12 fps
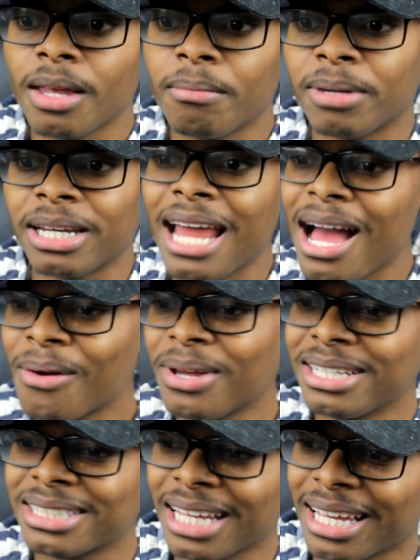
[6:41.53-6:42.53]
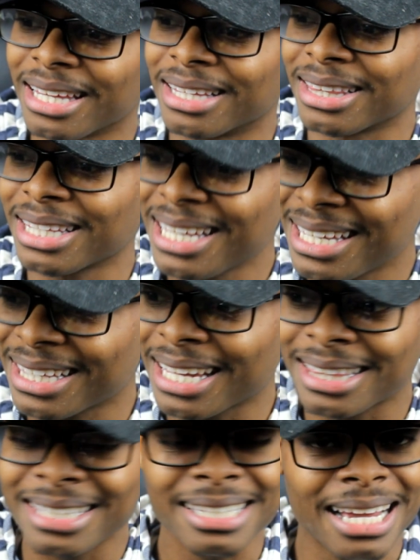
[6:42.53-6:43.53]
But now he's like lit.
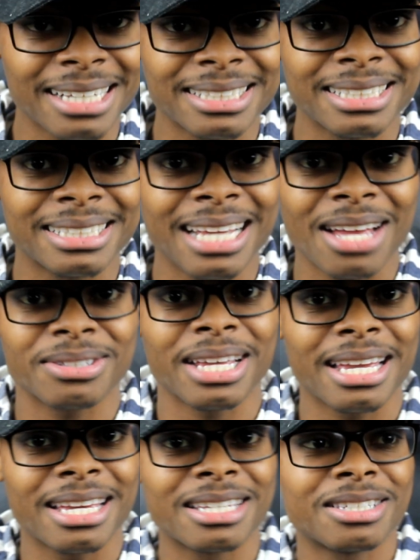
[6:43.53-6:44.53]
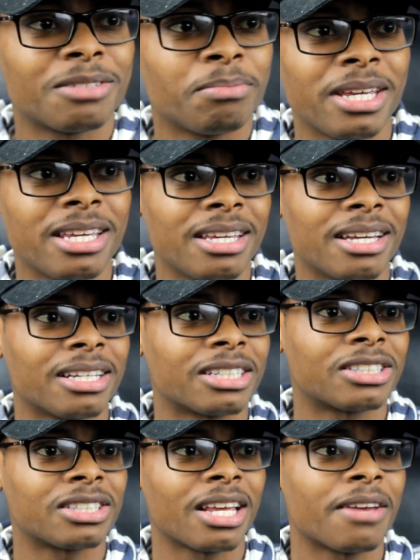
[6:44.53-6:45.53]
Like this actually sounds like it could just be
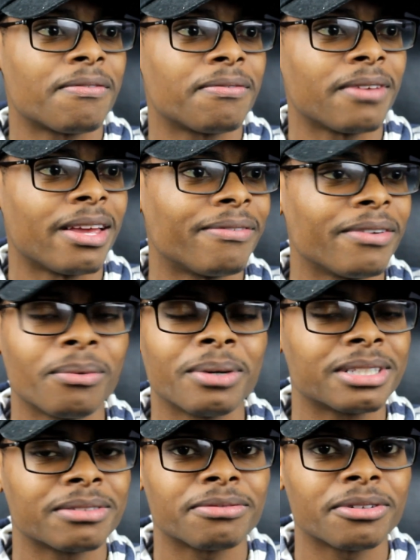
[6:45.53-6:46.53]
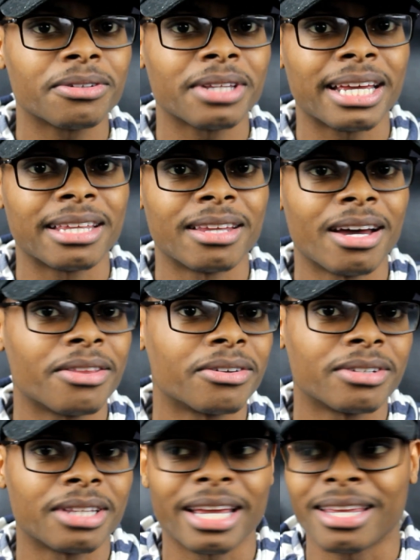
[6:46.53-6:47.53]
if it wasn't for like the
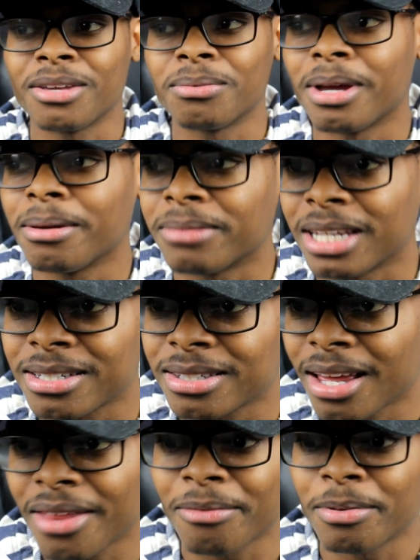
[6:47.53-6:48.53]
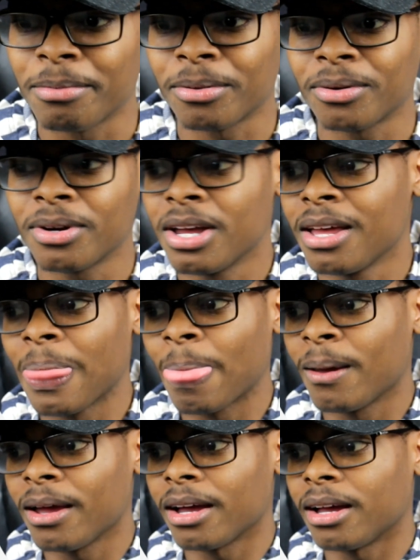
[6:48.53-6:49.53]
other like him dissing the other people,
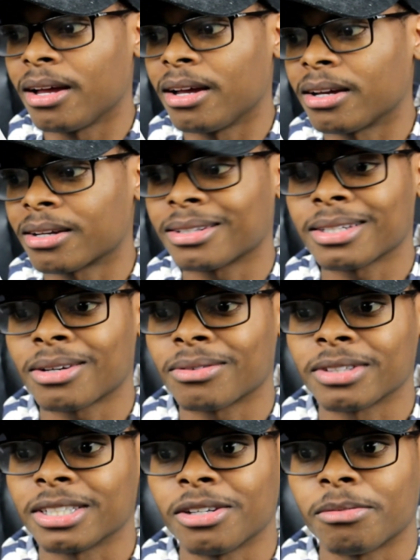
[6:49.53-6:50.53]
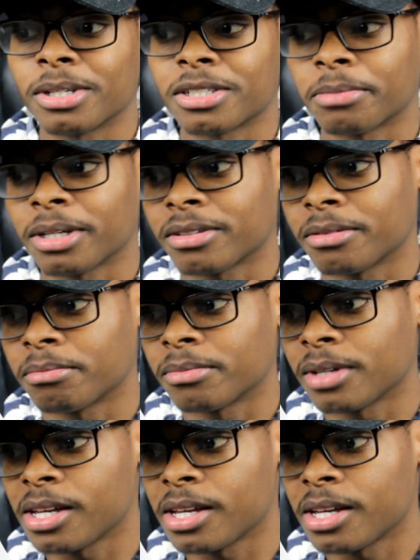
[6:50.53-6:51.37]
because I don't really know much about them.